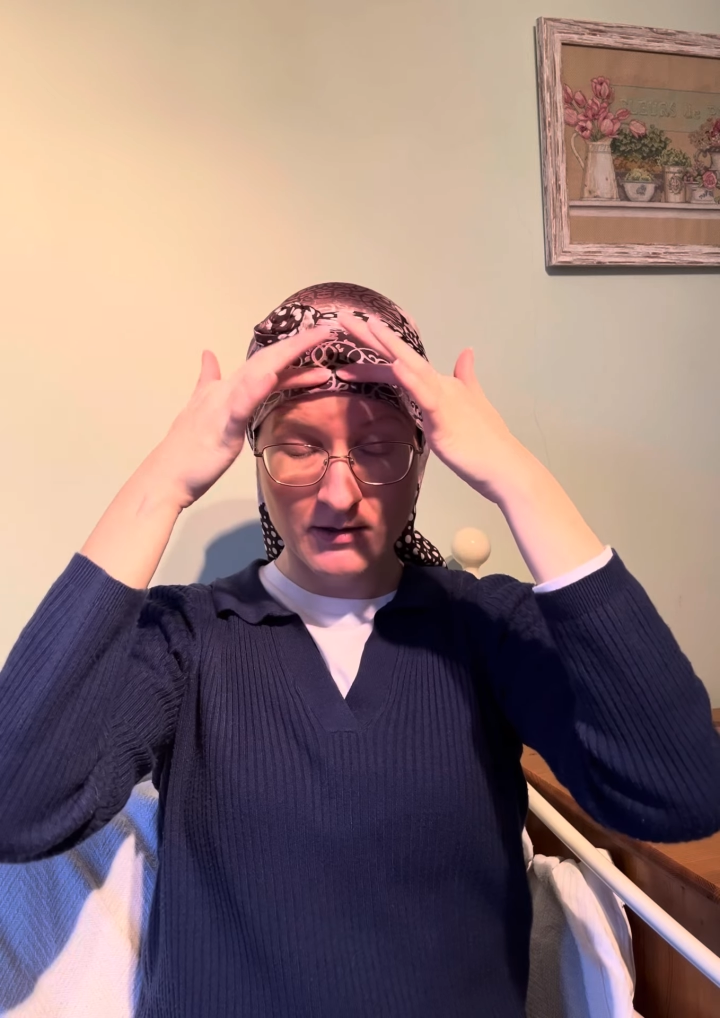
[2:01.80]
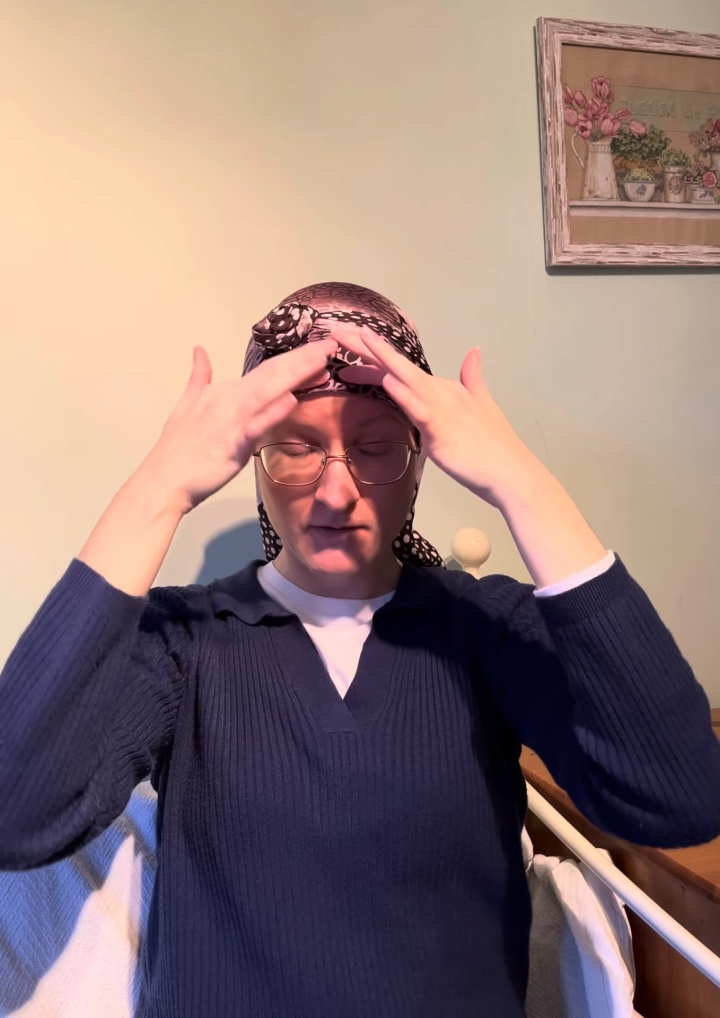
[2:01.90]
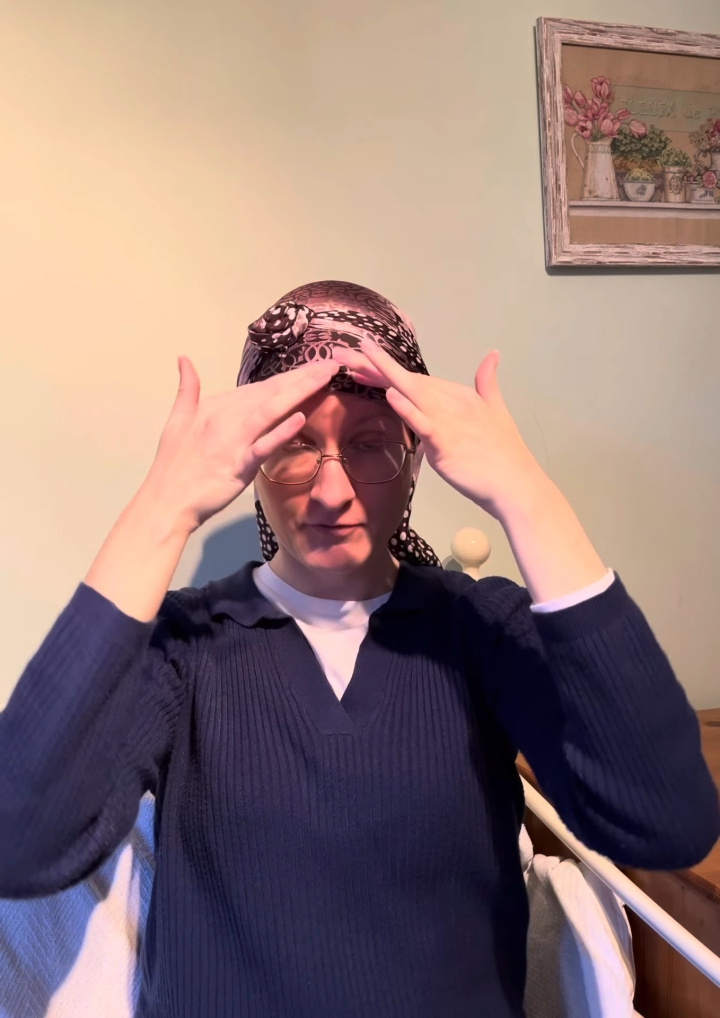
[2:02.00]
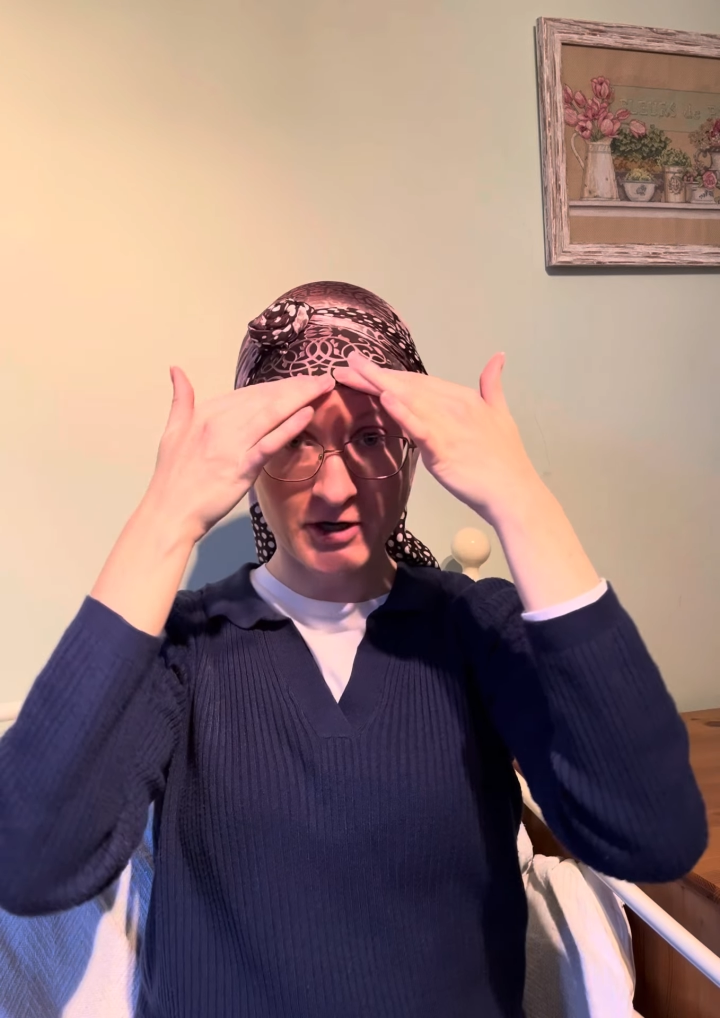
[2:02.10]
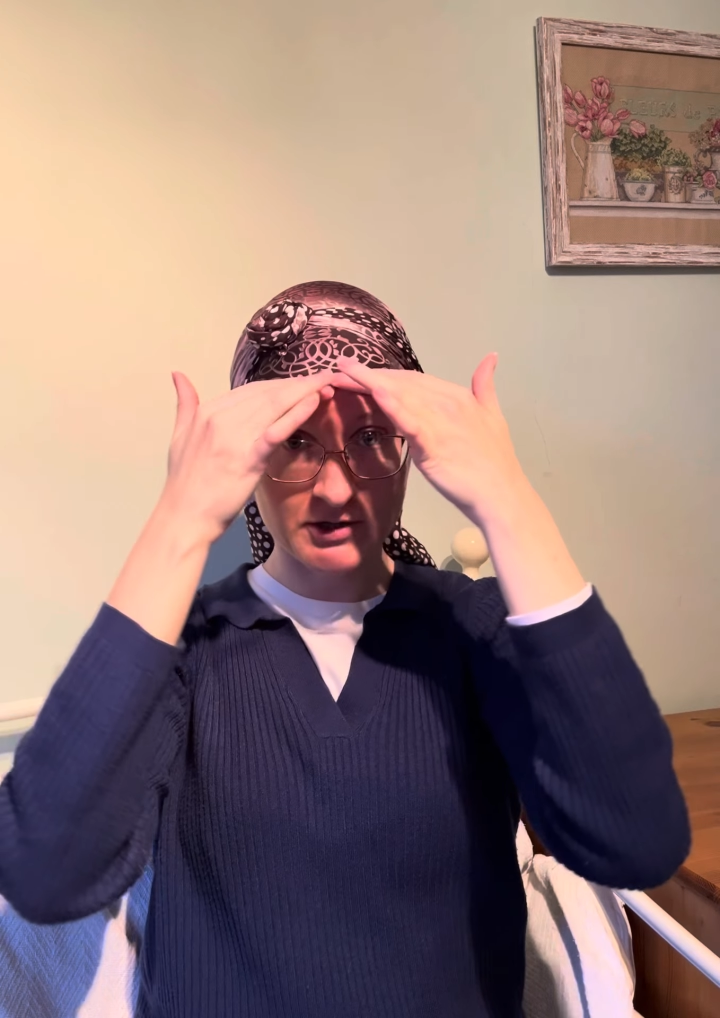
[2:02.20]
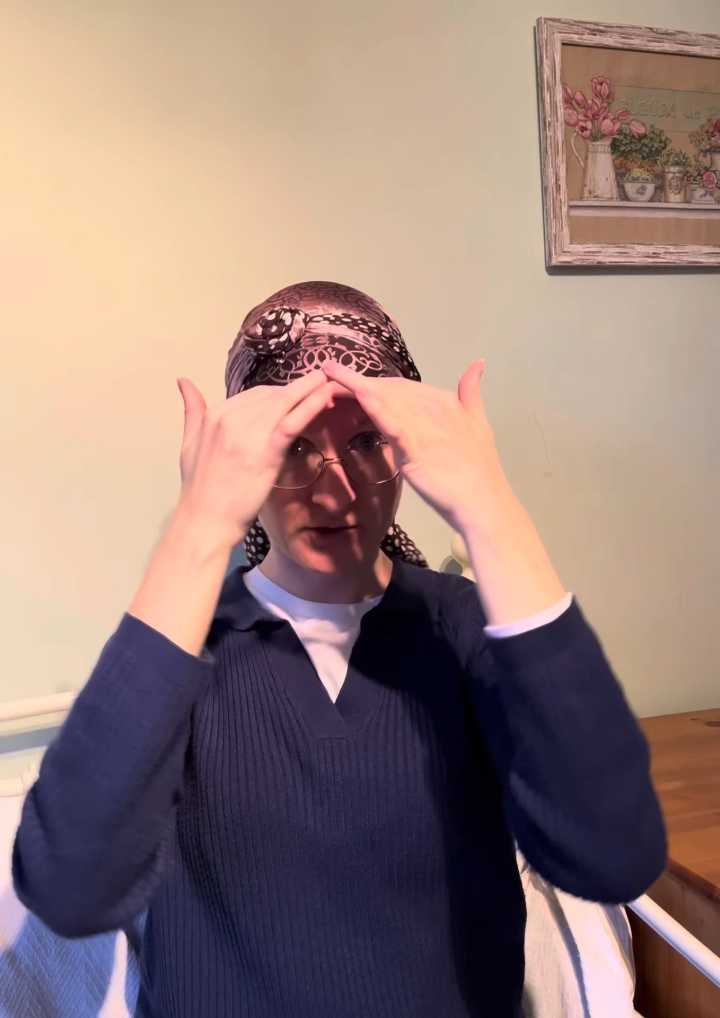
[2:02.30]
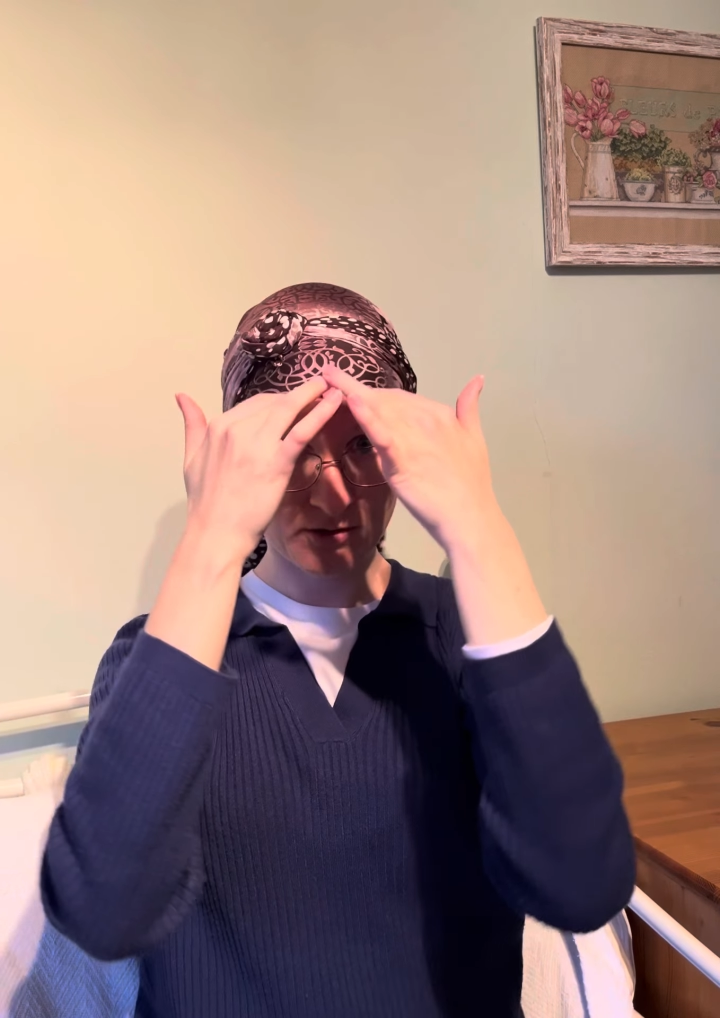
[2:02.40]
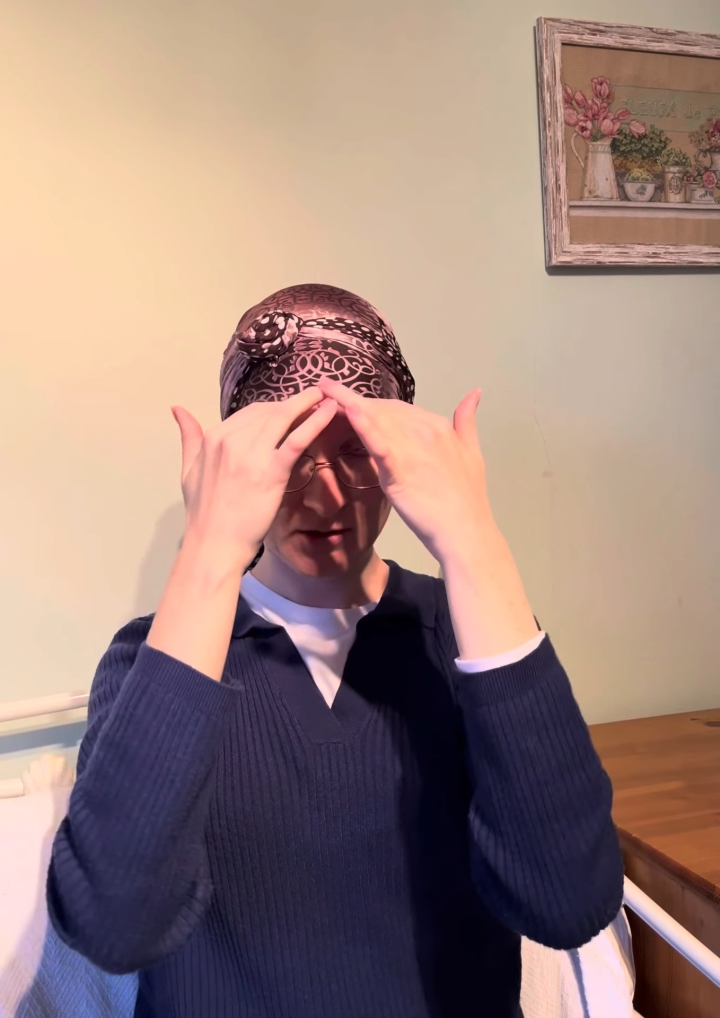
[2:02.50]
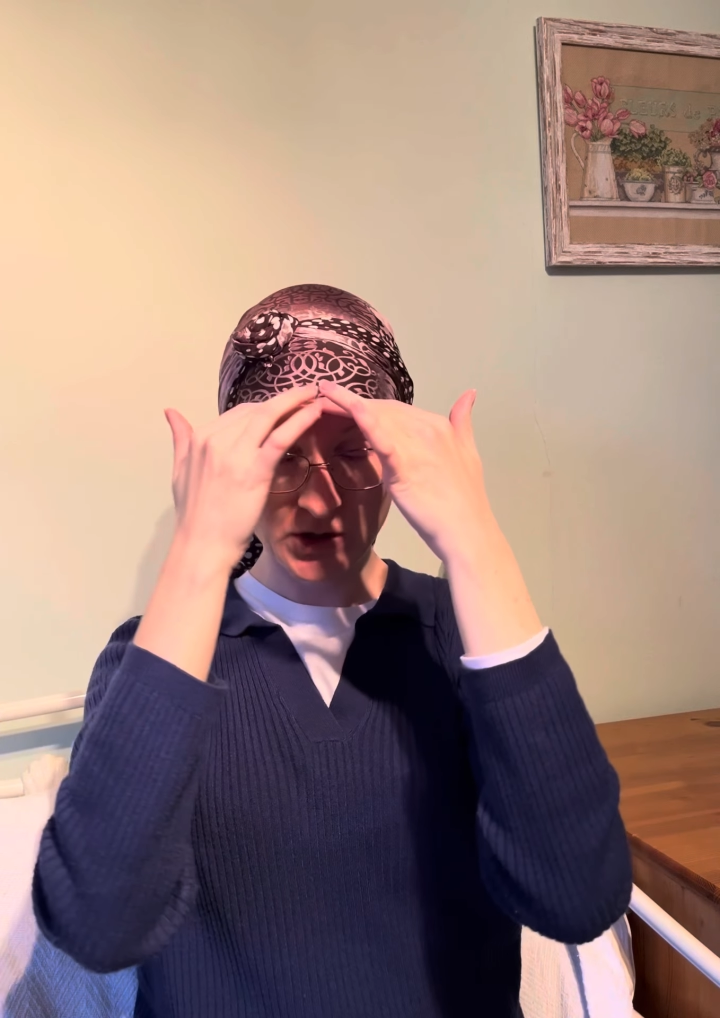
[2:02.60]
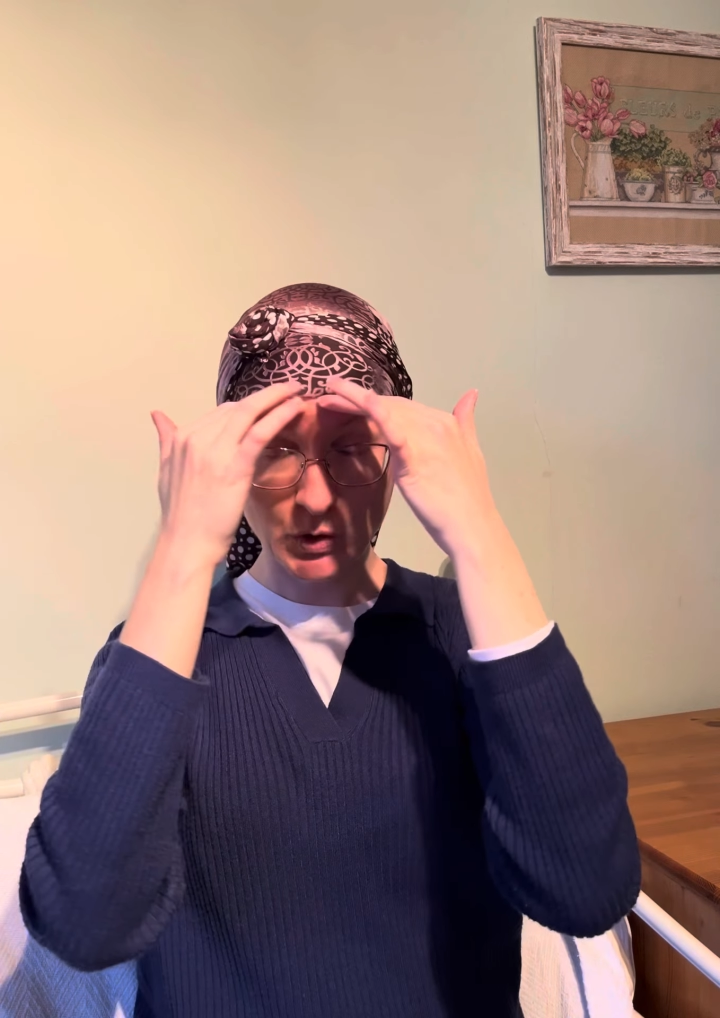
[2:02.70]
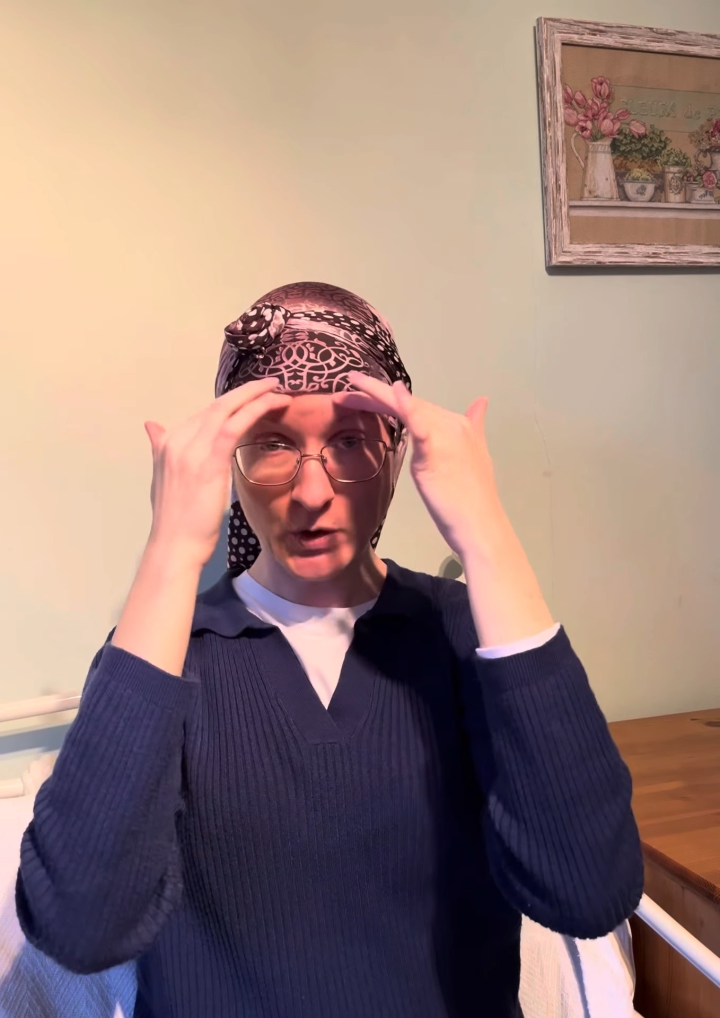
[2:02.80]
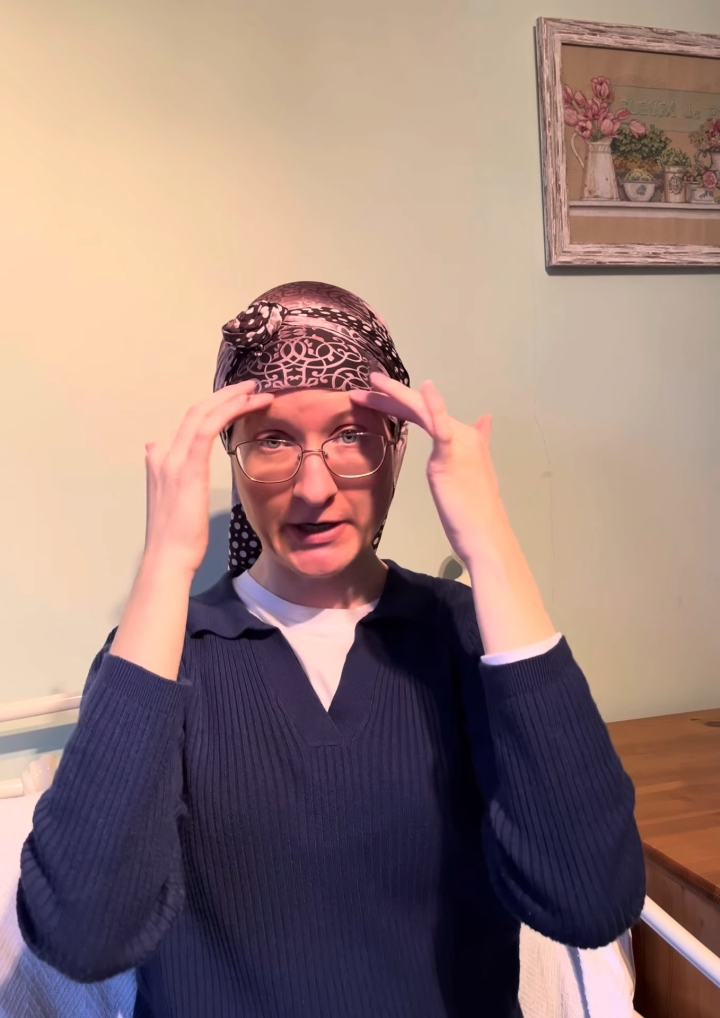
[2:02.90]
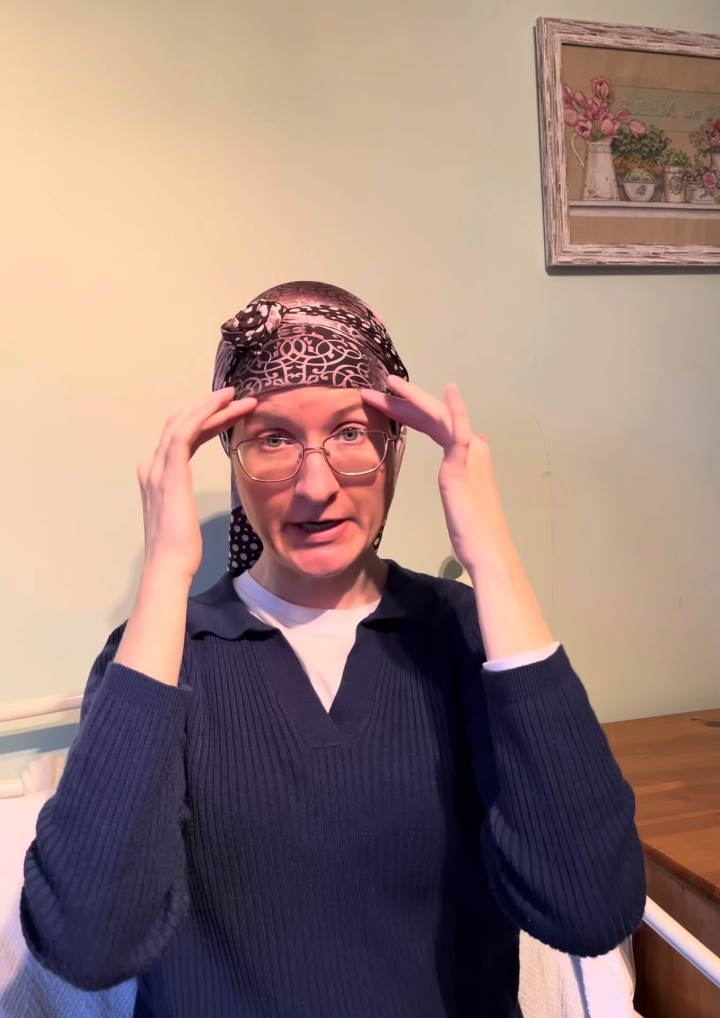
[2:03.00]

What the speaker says: front quite